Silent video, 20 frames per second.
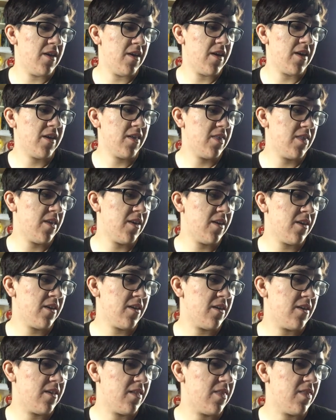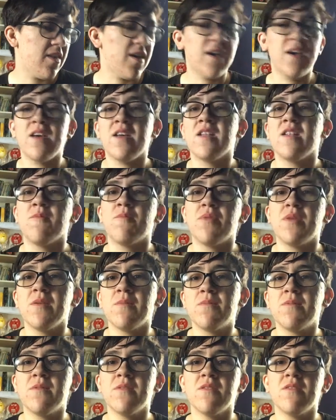I think that
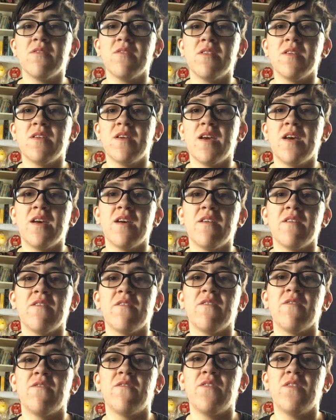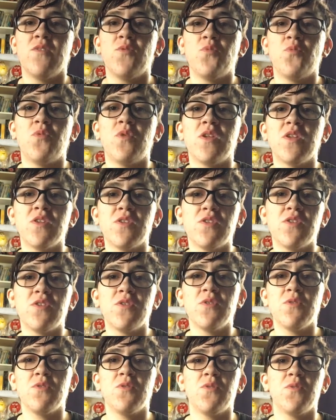people usually have one or
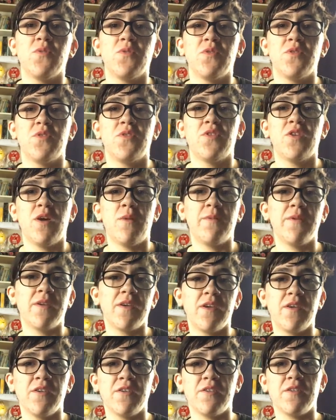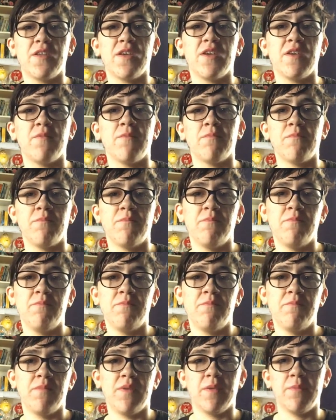two doppelganger name
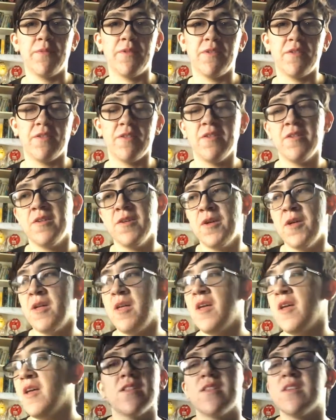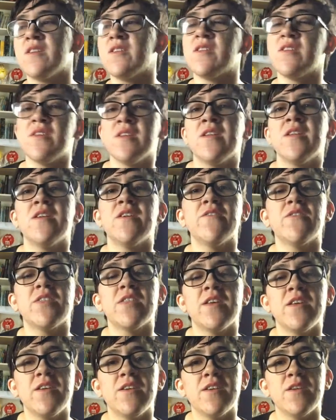people. You never
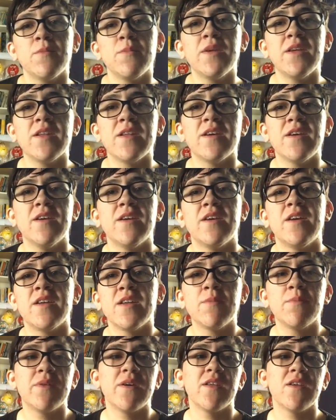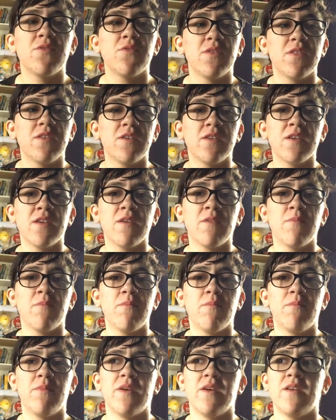think you're going to meet anybody with your name,
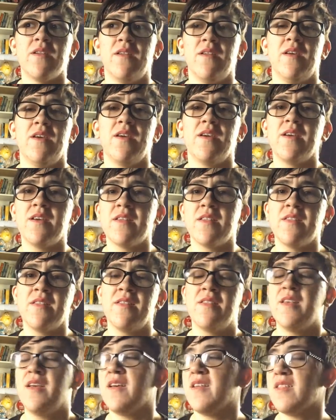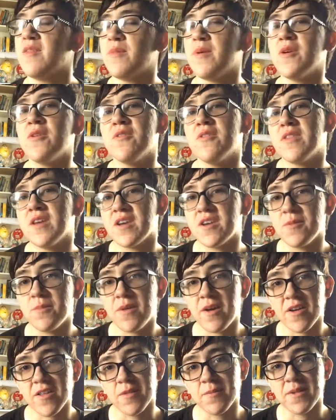but I suppose that could
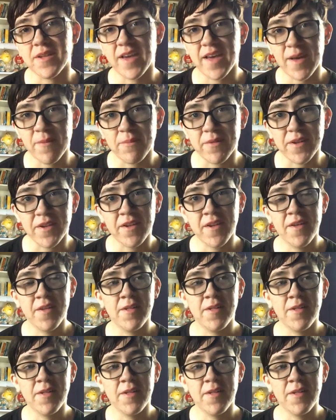possibly happen.